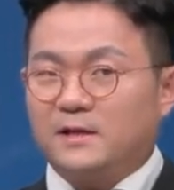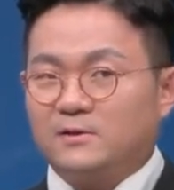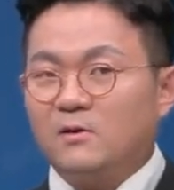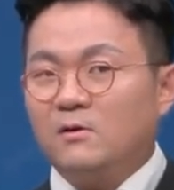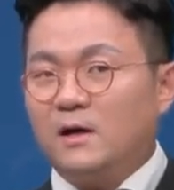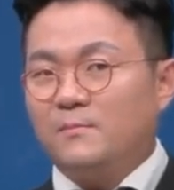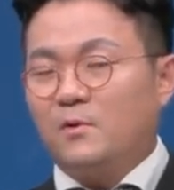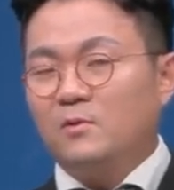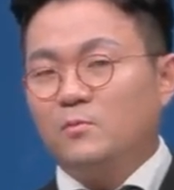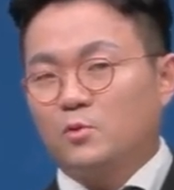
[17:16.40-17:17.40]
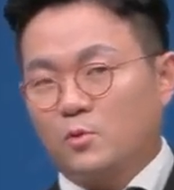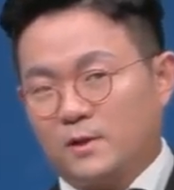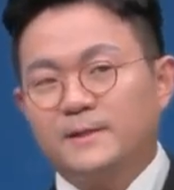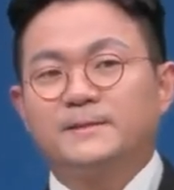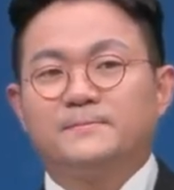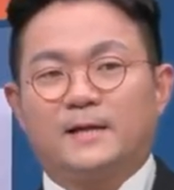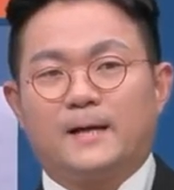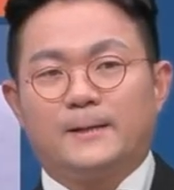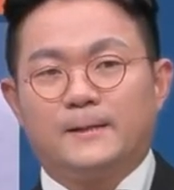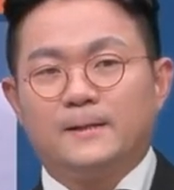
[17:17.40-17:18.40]
After surgery,
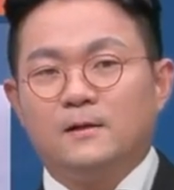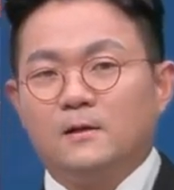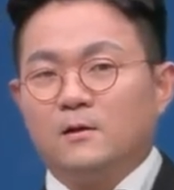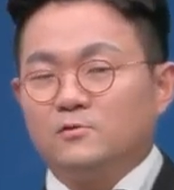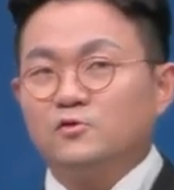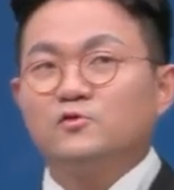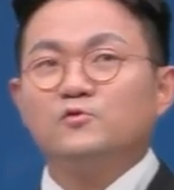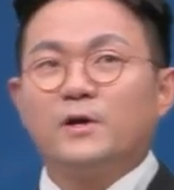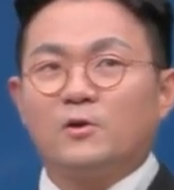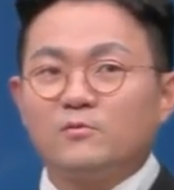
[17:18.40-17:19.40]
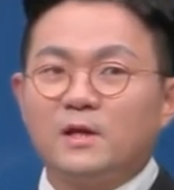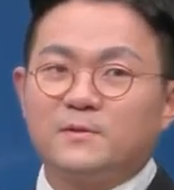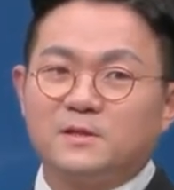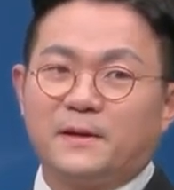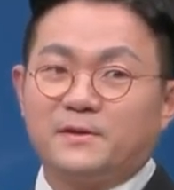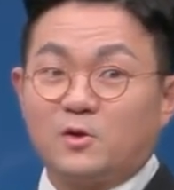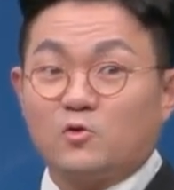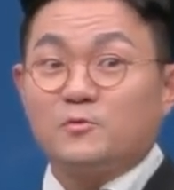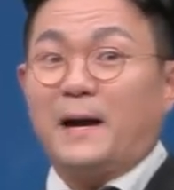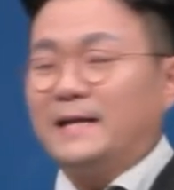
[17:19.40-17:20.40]
nerves are damaged
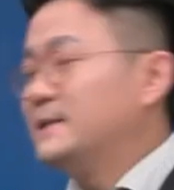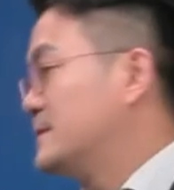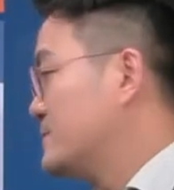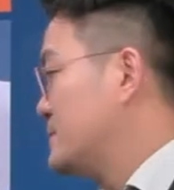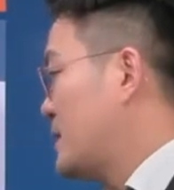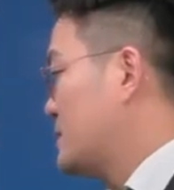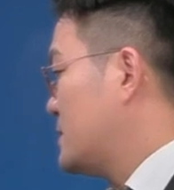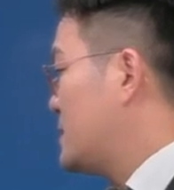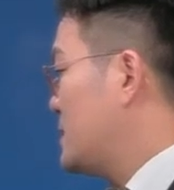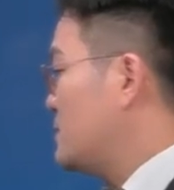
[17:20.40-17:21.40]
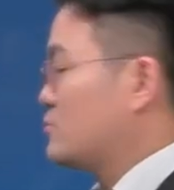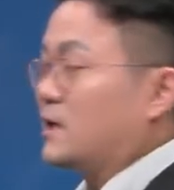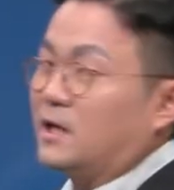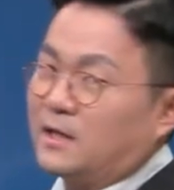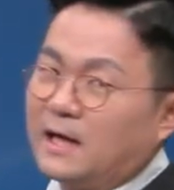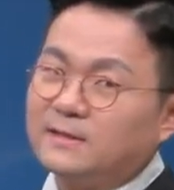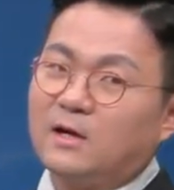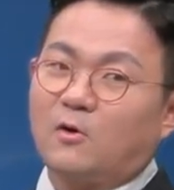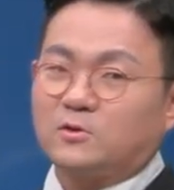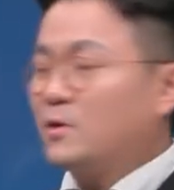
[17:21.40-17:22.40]
often. We are
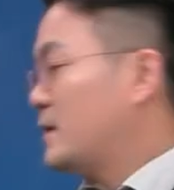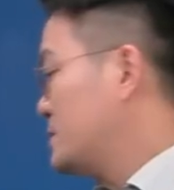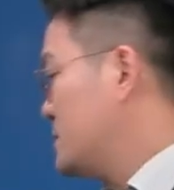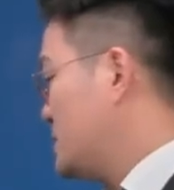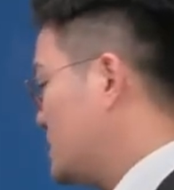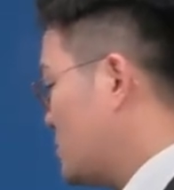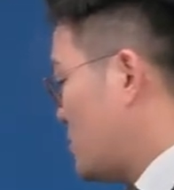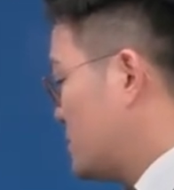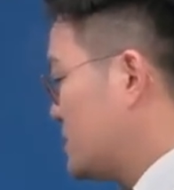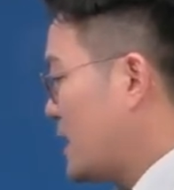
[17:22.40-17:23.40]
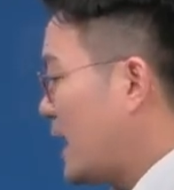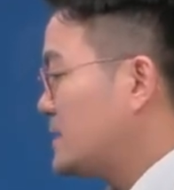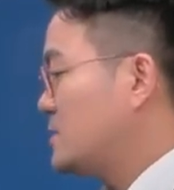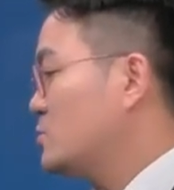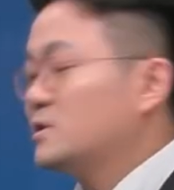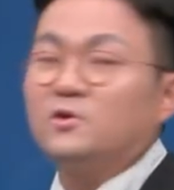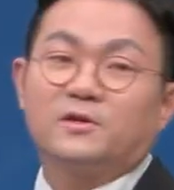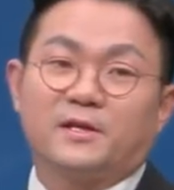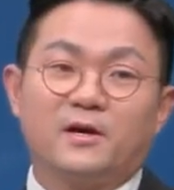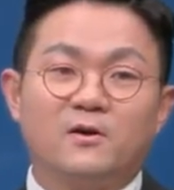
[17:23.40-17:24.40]
always worried and concerned
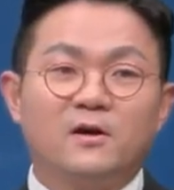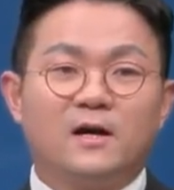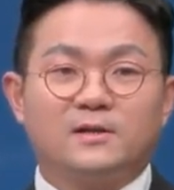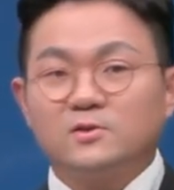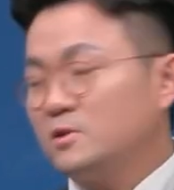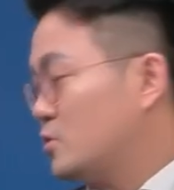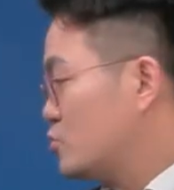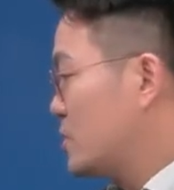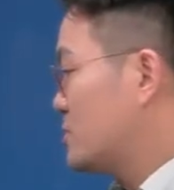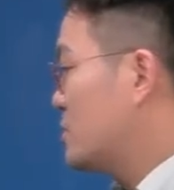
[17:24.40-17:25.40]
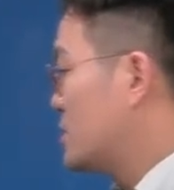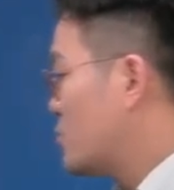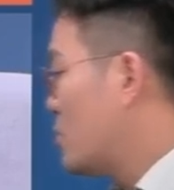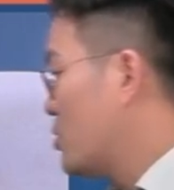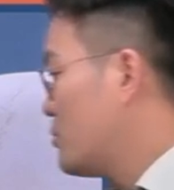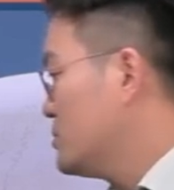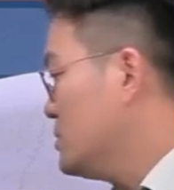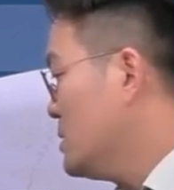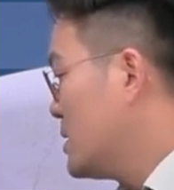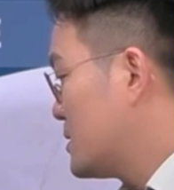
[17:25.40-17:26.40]
about lingual nerve,
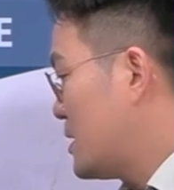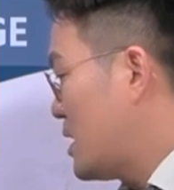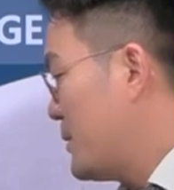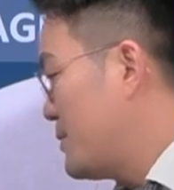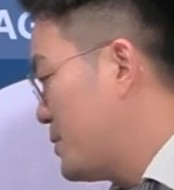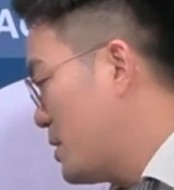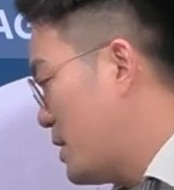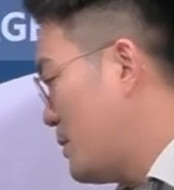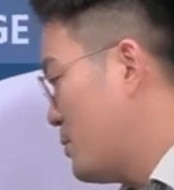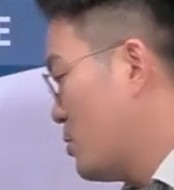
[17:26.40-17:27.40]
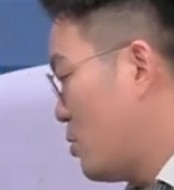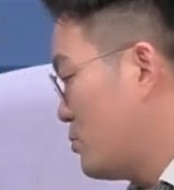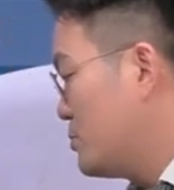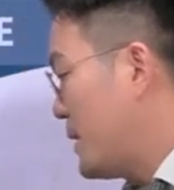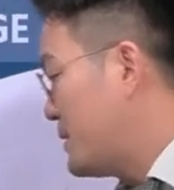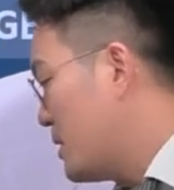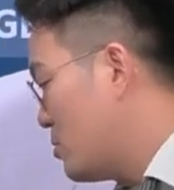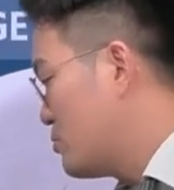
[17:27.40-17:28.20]
inferior alveolar nerve, and mental